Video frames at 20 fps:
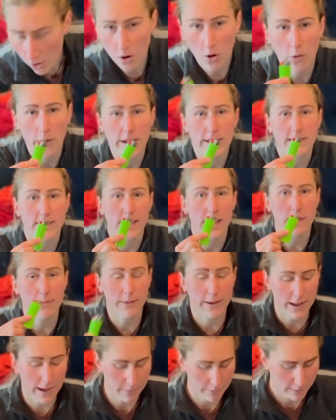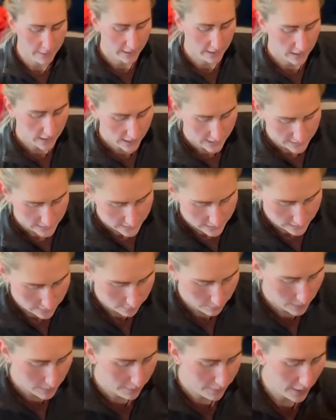Always keep a couple of lighters in
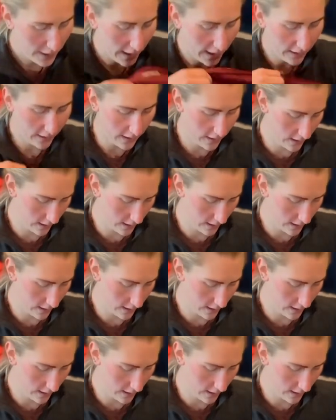my pack.